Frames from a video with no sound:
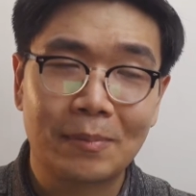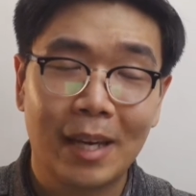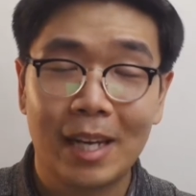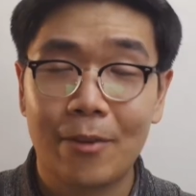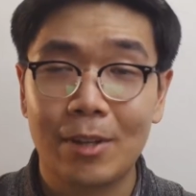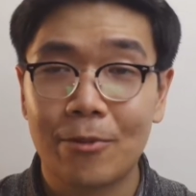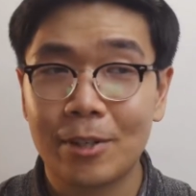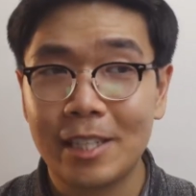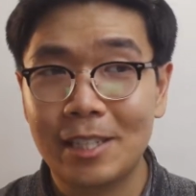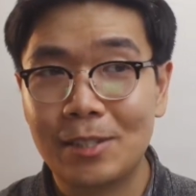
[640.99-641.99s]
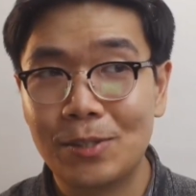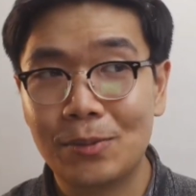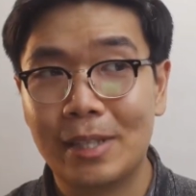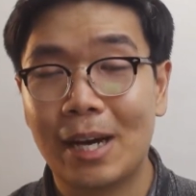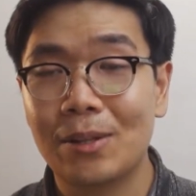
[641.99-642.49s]
And I've never needed
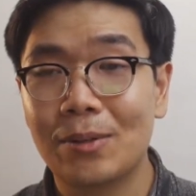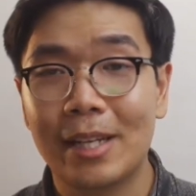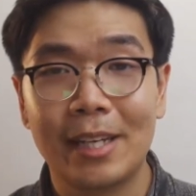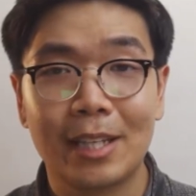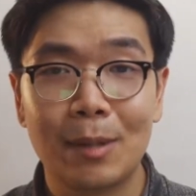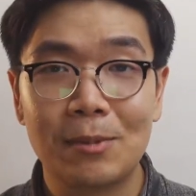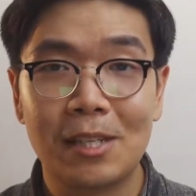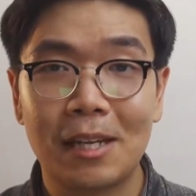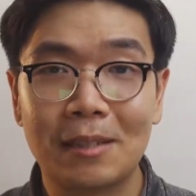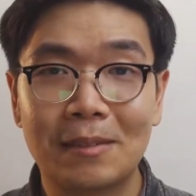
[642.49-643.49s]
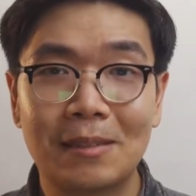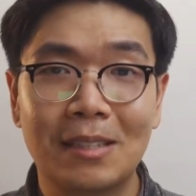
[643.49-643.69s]
to download any clips yet,